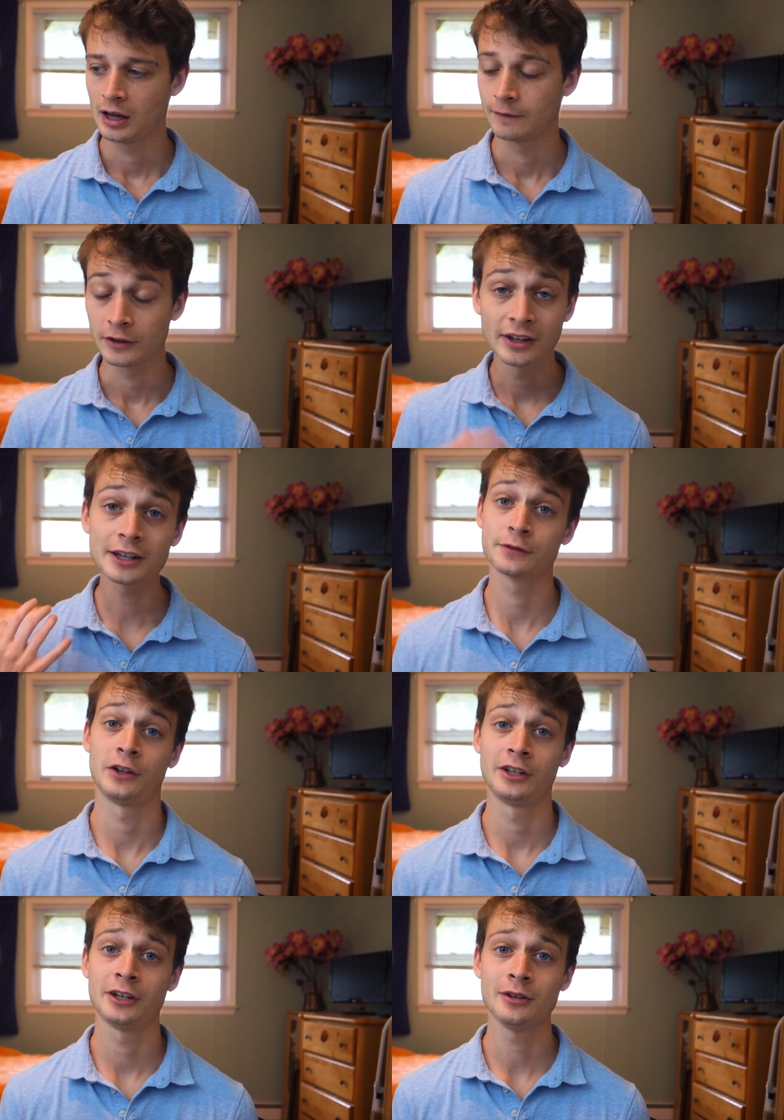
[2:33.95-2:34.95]
For the next
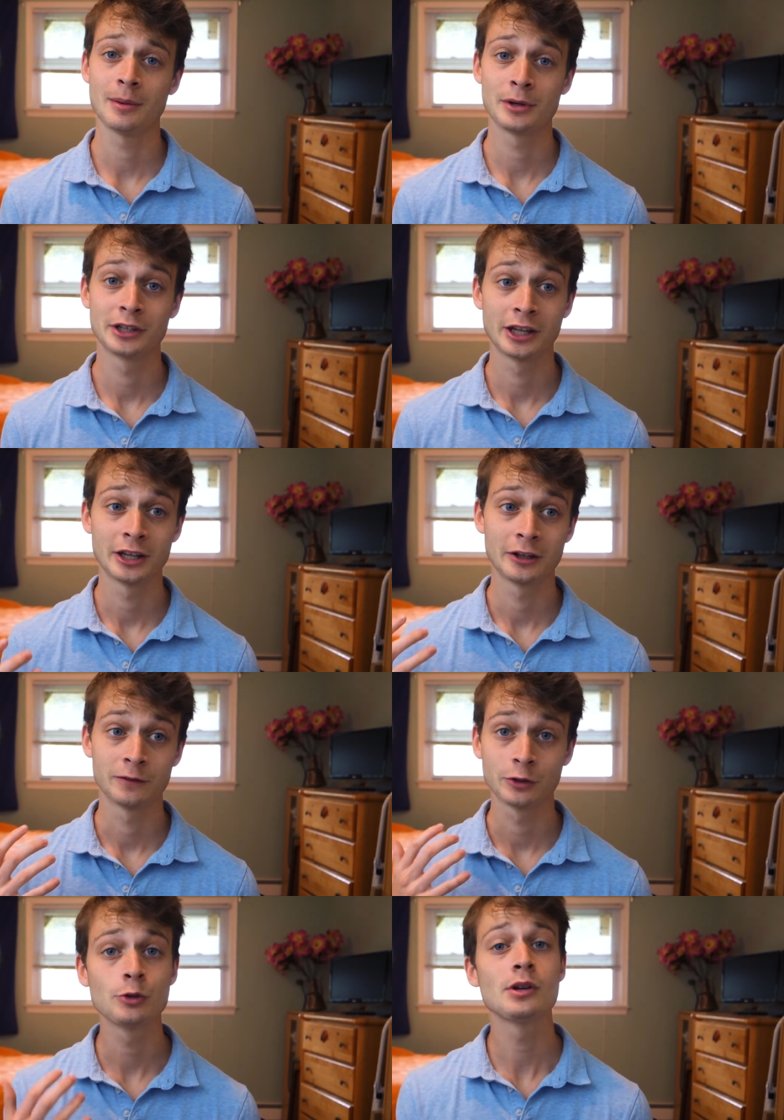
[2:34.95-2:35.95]
video, I'm going to
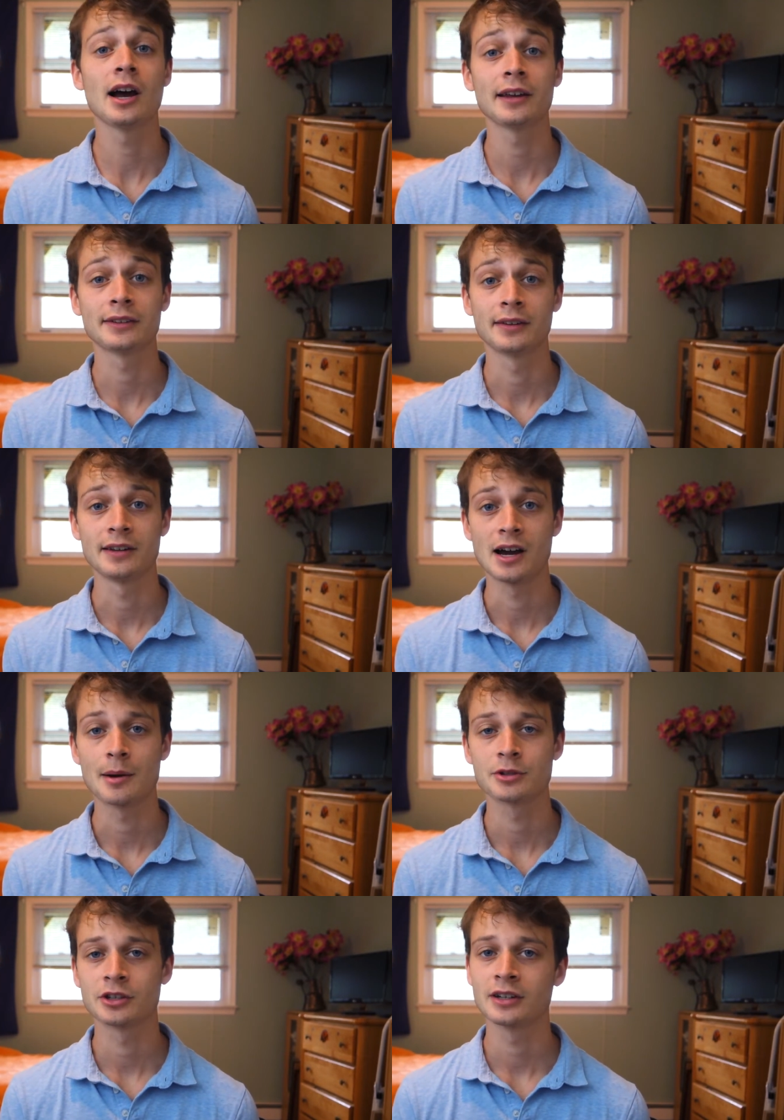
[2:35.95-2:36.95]
give you guys the
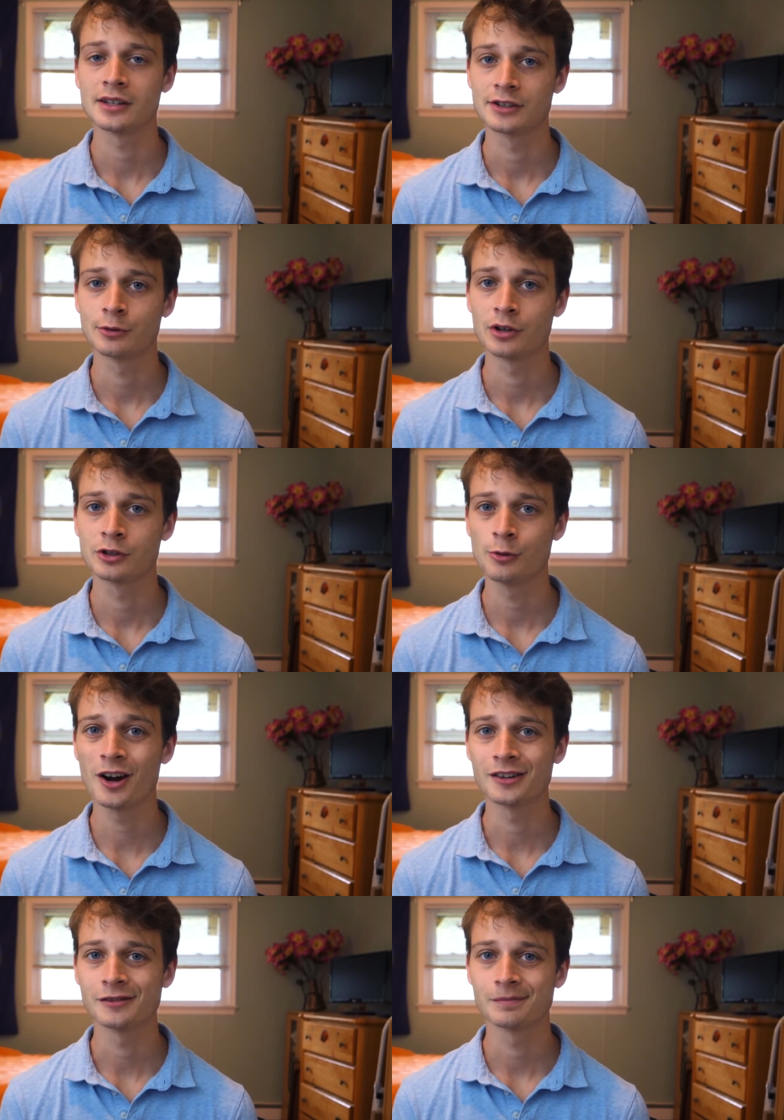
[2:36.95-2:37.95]
option as to what you want.